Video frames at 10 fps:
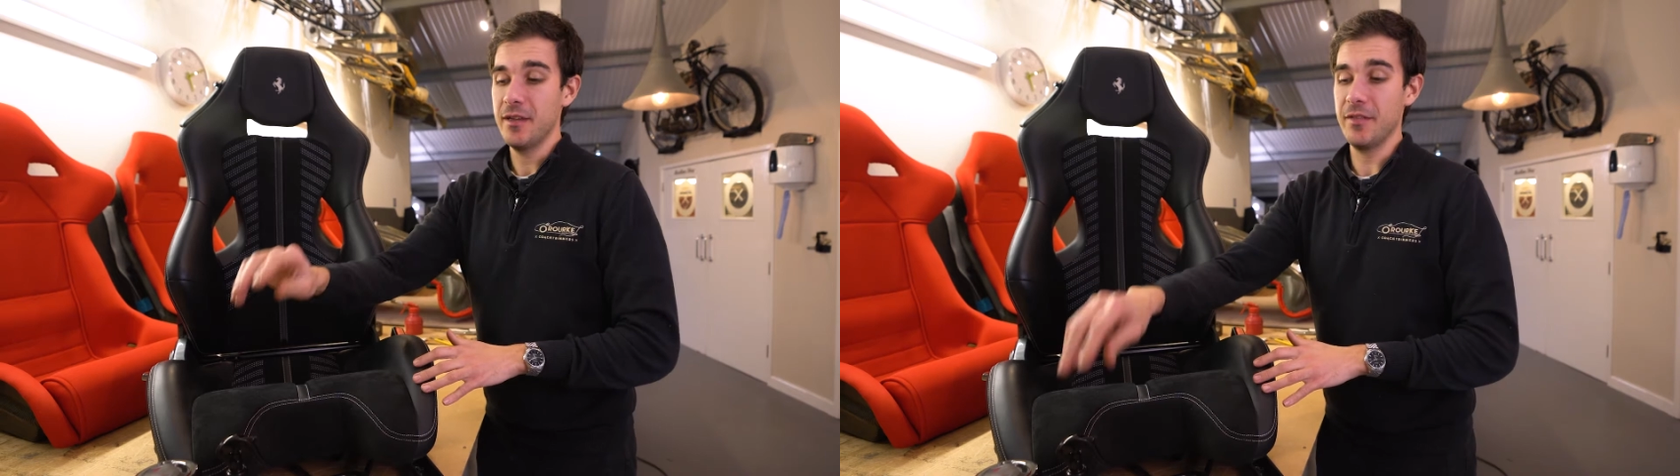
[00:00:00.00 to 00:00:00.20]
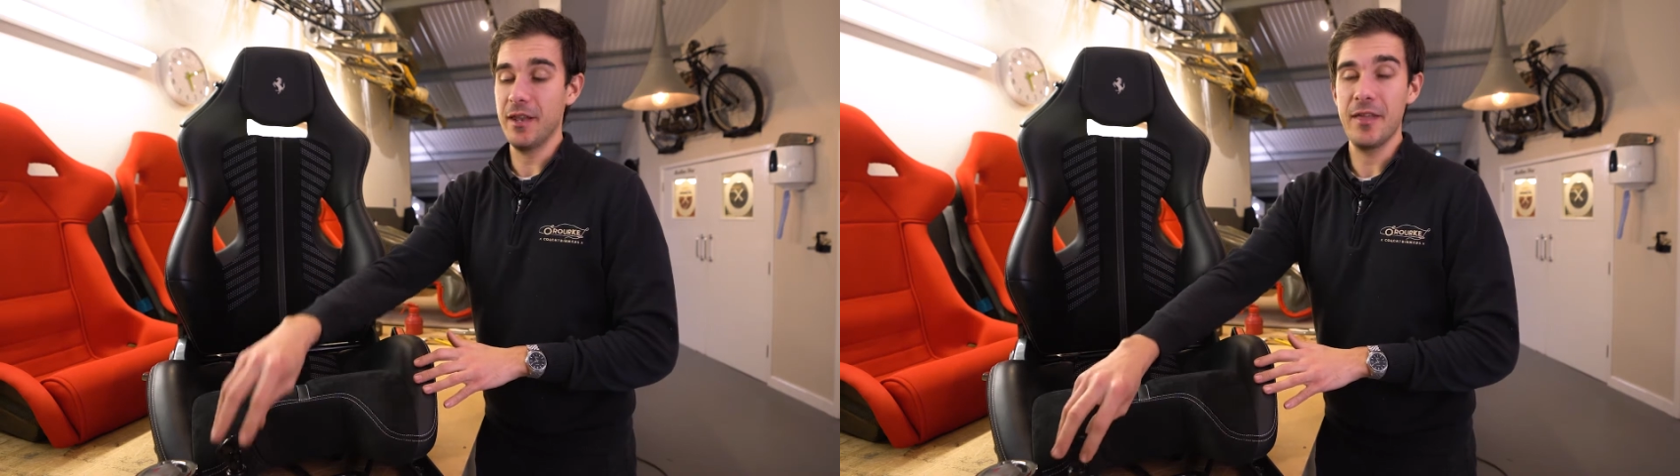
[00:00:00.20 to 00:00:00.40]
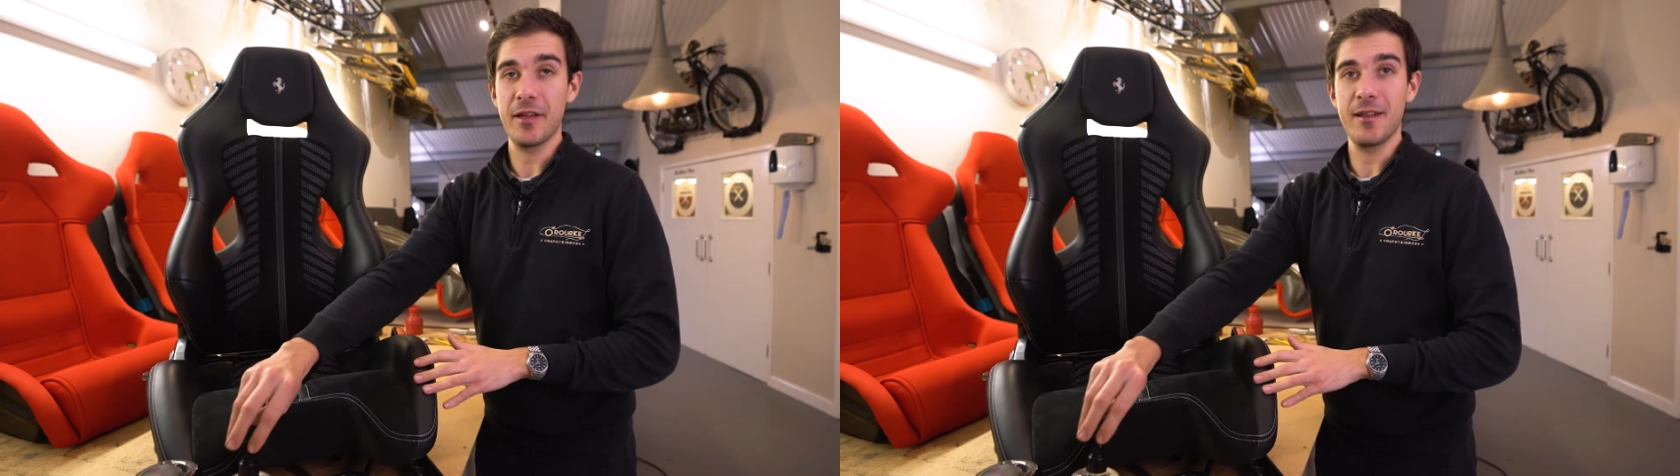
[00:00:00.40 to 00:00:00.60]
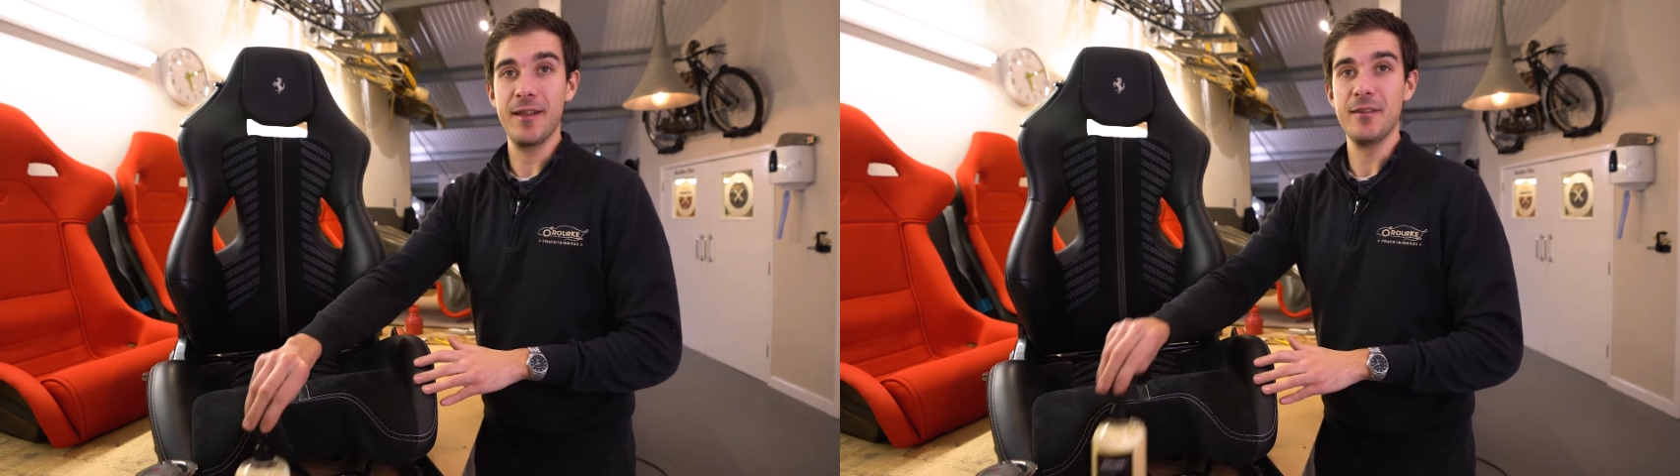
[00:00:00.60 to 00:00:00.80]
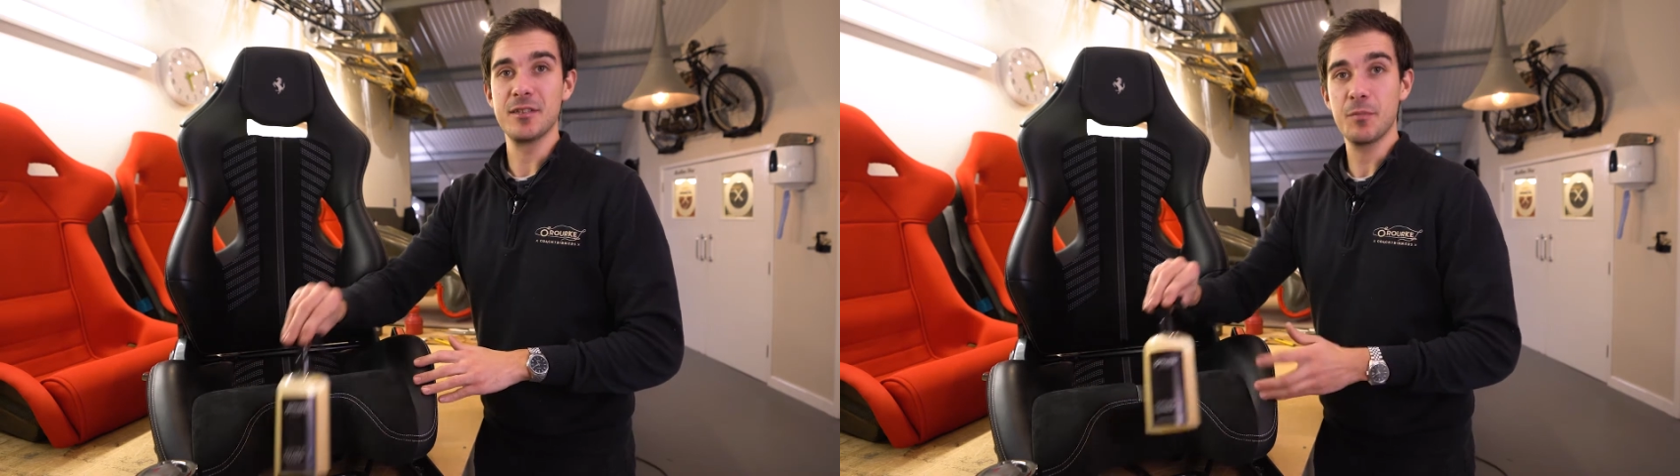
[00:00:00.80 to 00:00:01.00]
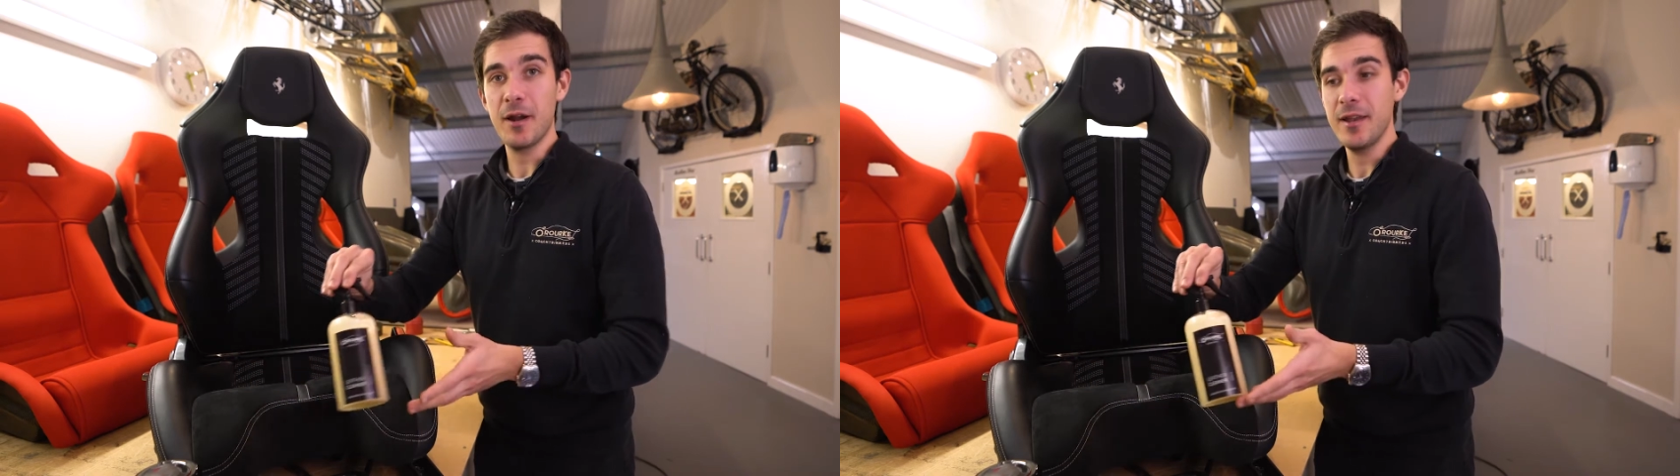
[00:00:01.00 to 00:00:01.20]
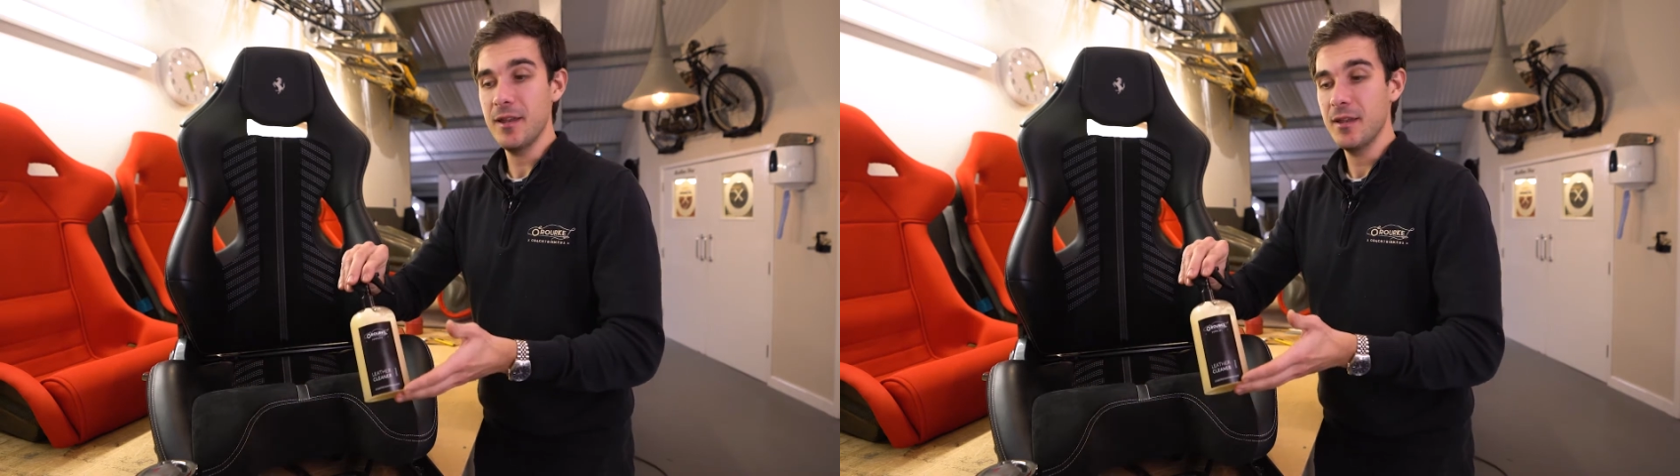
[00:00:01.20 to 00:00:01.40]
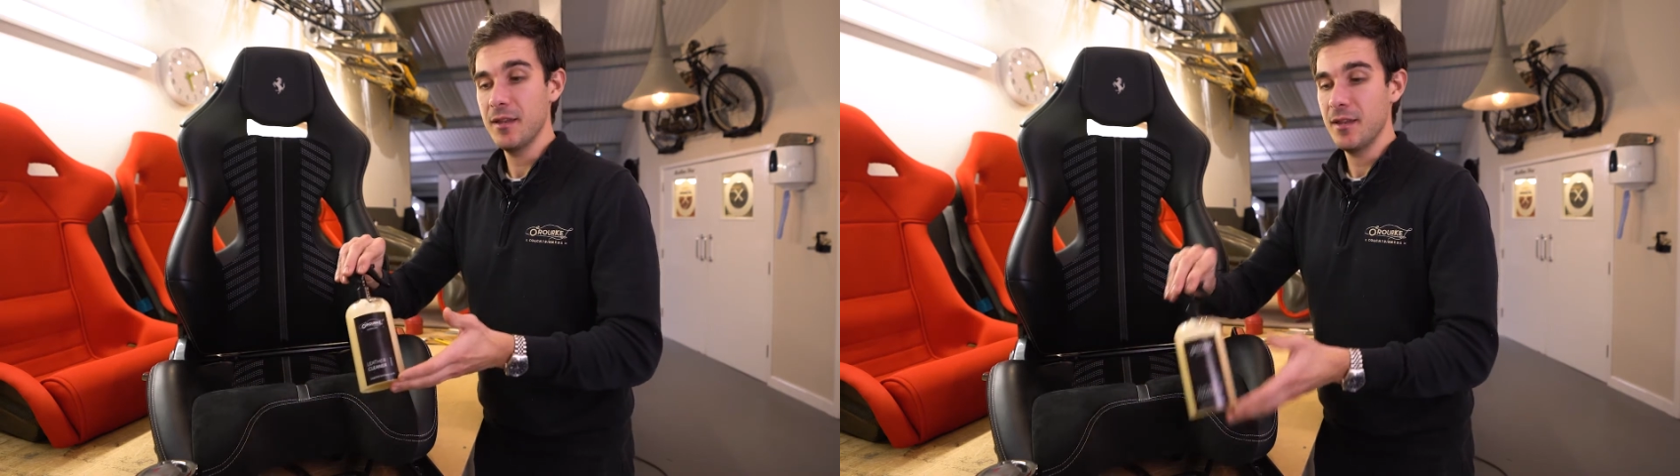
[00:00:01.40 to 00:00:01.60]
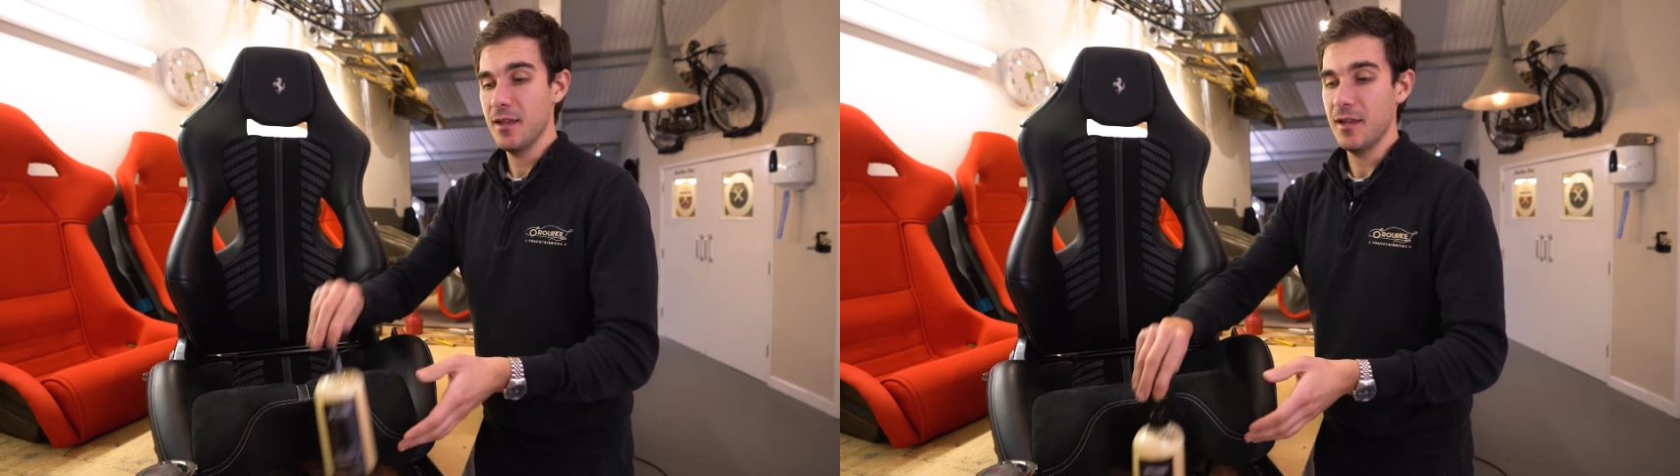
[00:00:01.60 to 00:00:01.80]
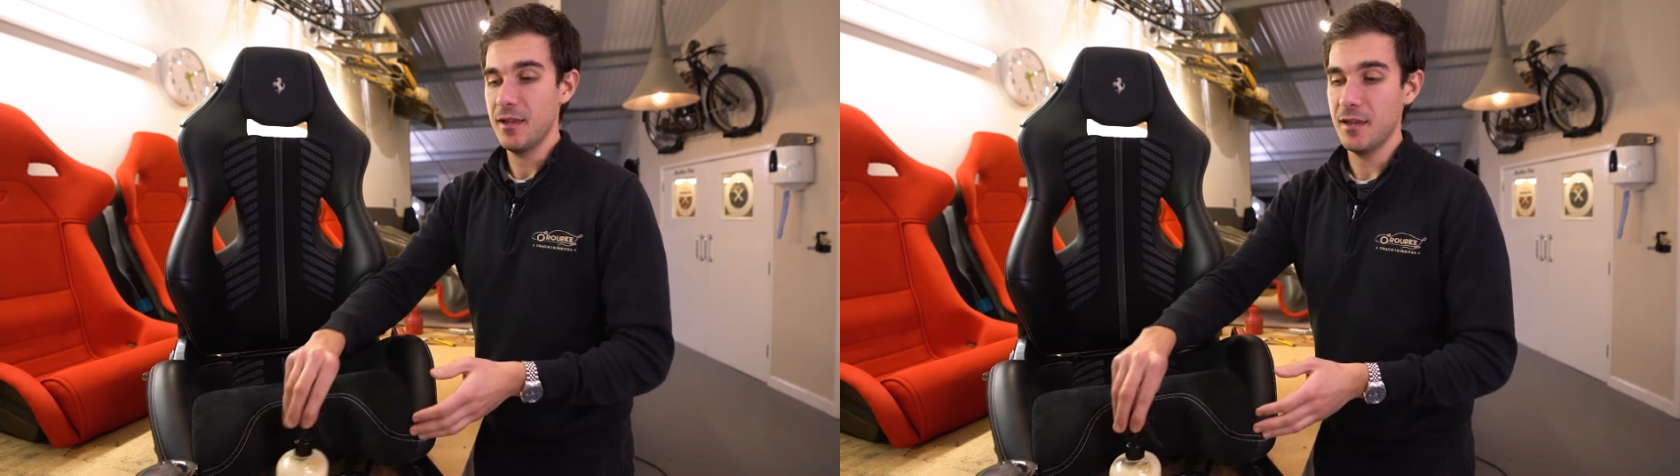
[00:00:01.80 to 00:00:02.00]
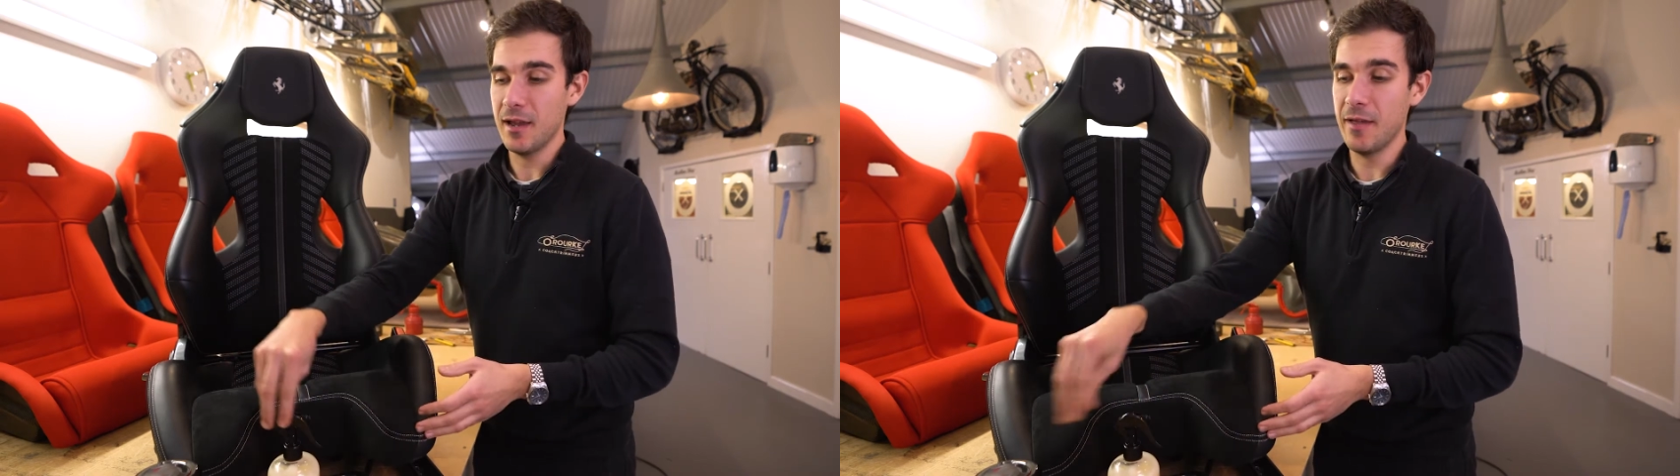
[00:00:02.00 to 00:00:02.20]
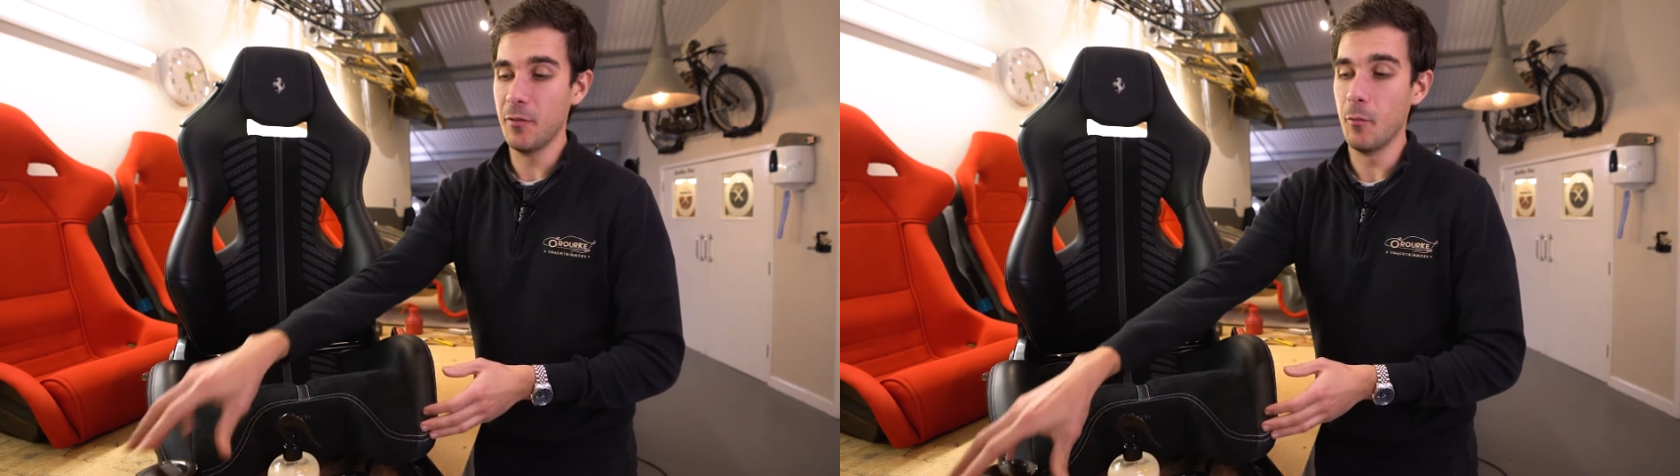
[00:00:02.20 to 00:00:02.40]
the leather cleaner spray and the